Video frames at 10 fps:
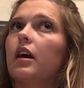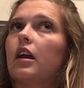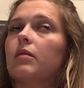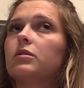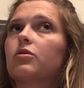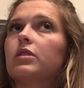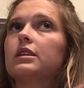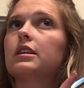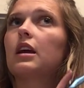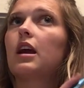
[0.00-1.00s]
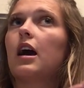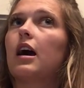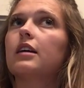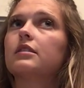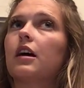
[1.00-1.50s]
and I'm twisting
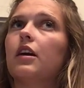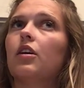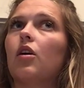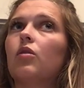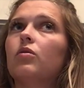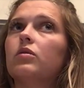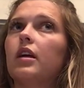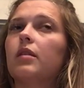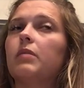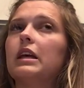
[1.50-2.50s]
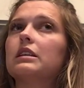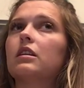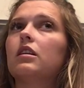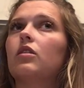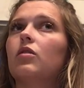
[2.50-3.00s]
as I go,
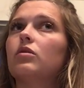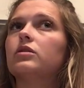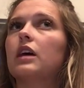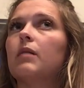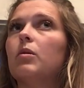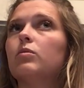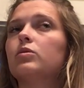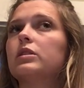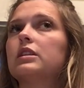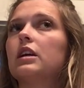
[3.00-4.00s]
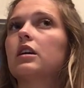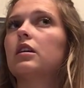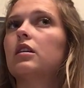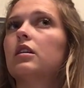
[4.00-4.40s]
basically the whole time I'm twisting.